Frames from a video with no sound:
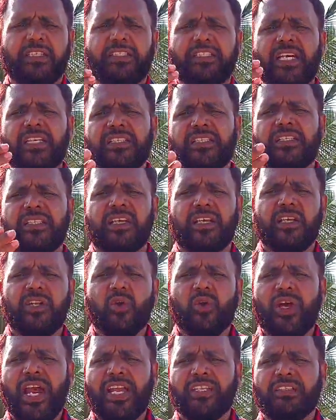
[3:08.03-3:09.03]
Just
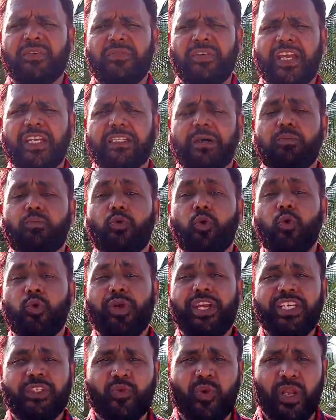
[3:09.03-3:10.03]
look at the way the
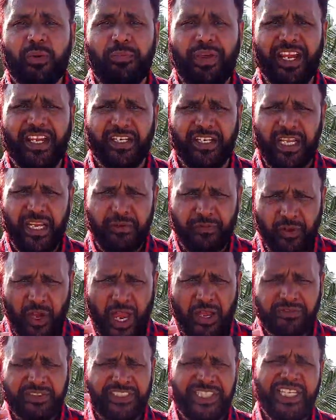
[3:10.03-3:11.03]
movies were made. If you
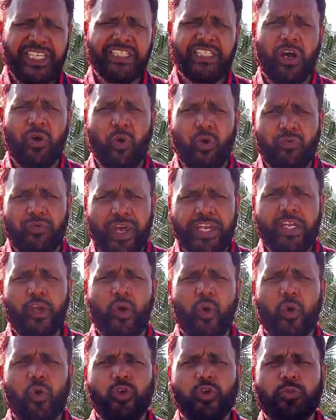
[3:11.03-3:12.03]
have seen the very
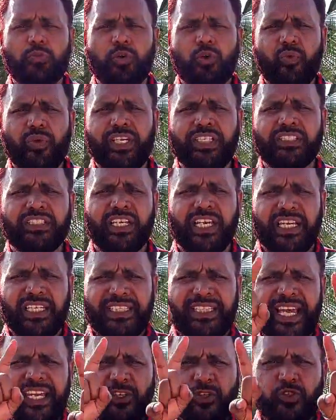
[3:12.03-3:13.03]
old movies,
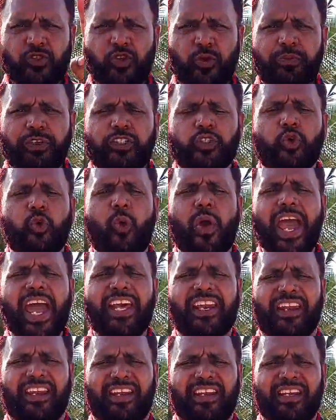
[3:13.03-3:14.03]
they used to be
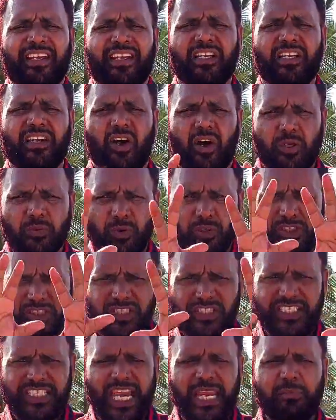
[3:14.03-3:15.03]
square,
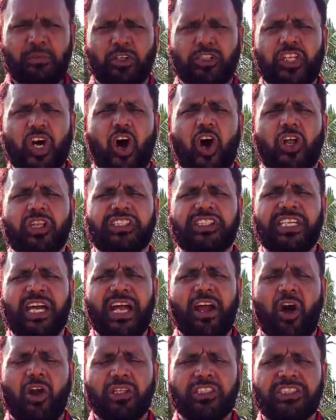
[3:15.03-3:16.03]
almost same on the
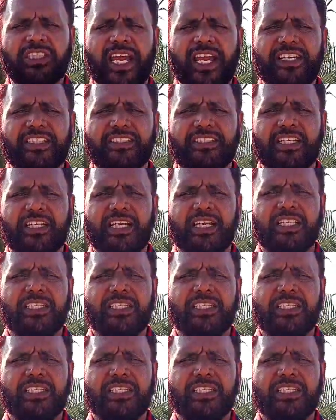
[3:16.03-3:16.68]
all sides.